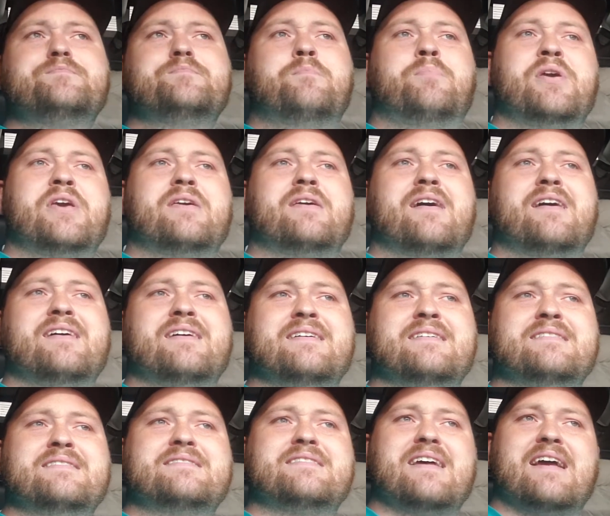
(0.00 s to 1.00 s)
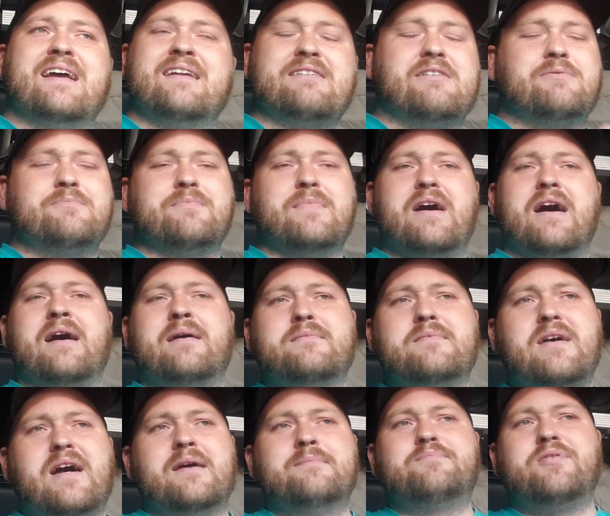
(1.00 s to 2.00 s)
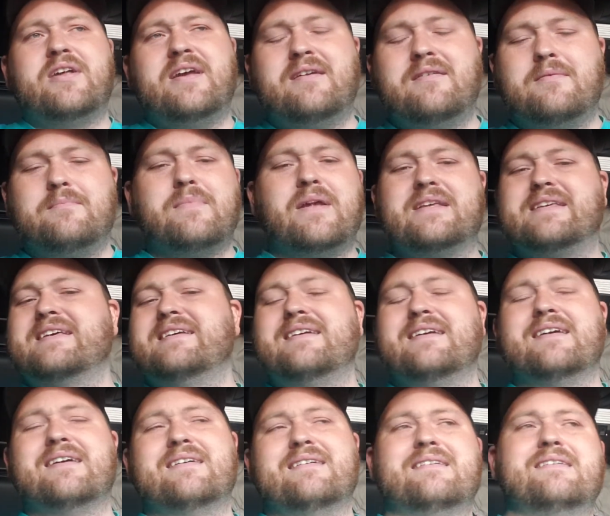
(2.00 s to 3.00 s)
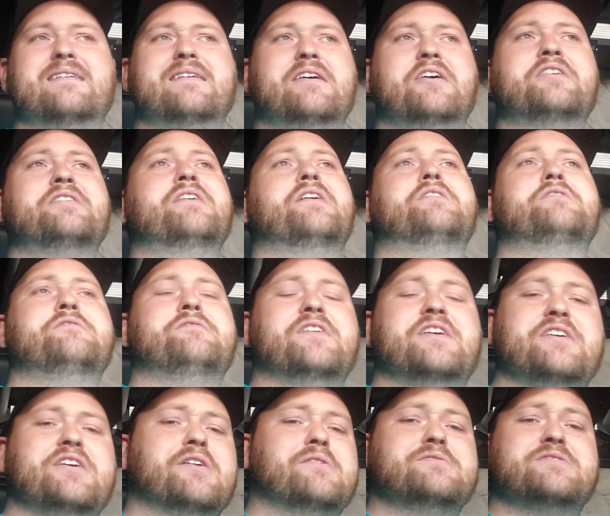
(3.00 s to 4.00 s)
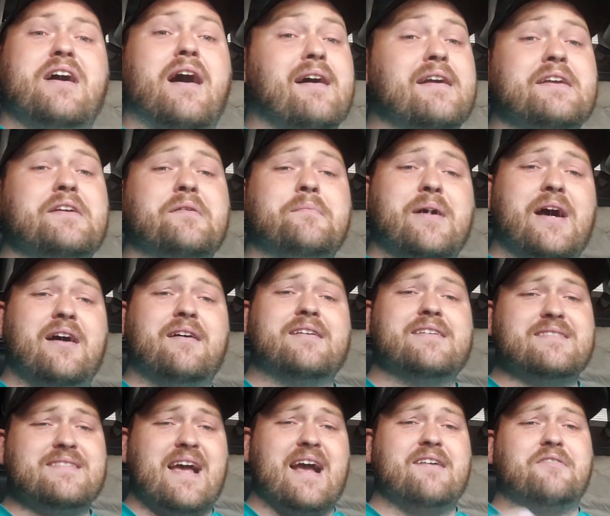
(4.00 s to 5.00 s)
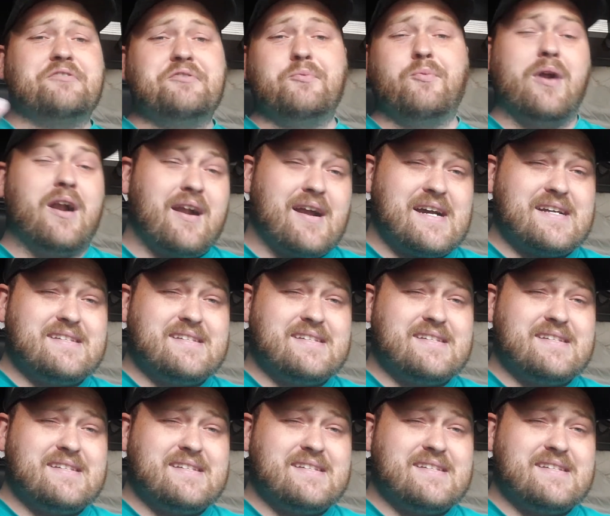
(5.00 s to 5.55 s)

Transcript: Because, and I plan on making another video talking about exactly where I